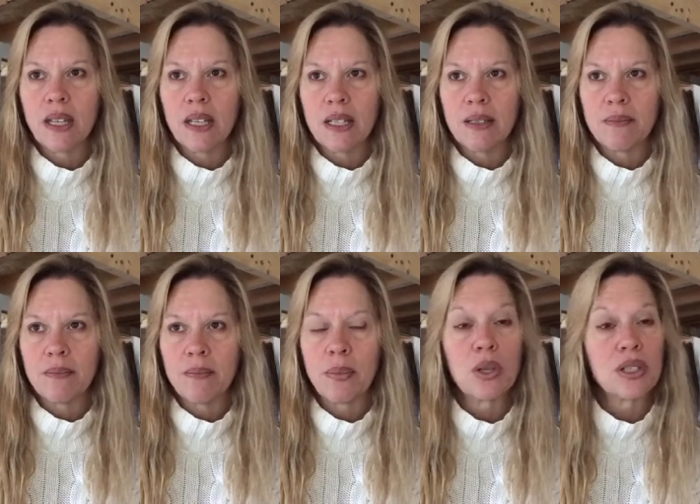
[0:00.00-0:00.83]
the
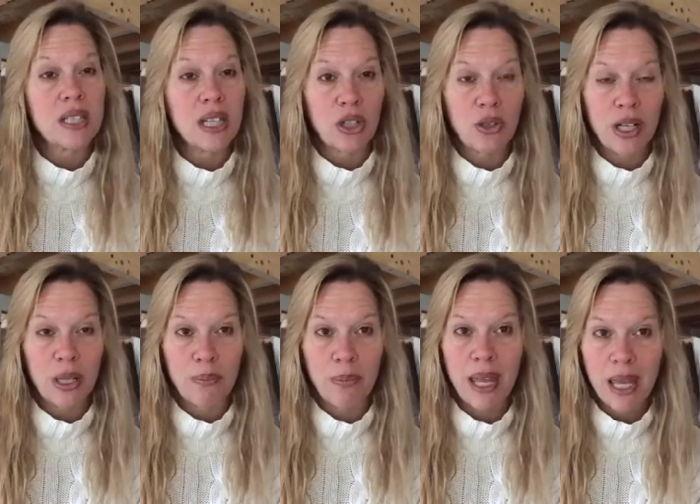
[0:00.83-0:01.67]
person that
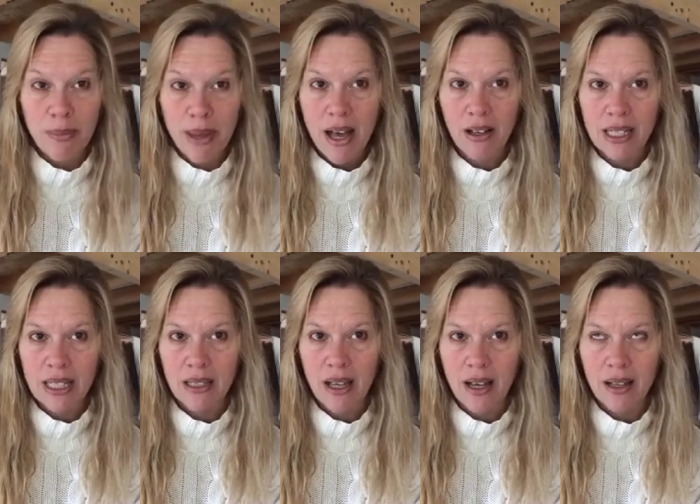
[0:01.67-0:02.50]
created PayPal,
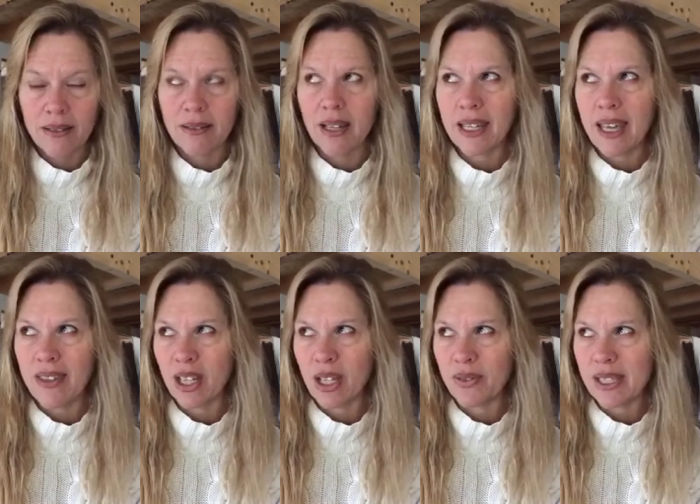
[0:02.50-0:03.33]
Elon, I
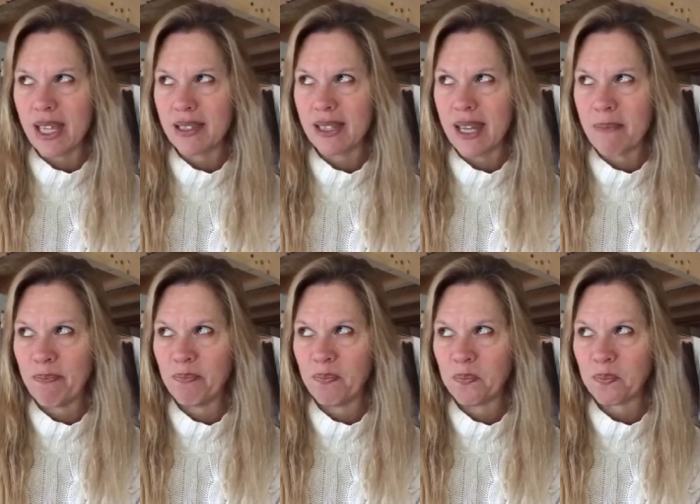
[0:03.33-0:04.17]
can't think of his last name.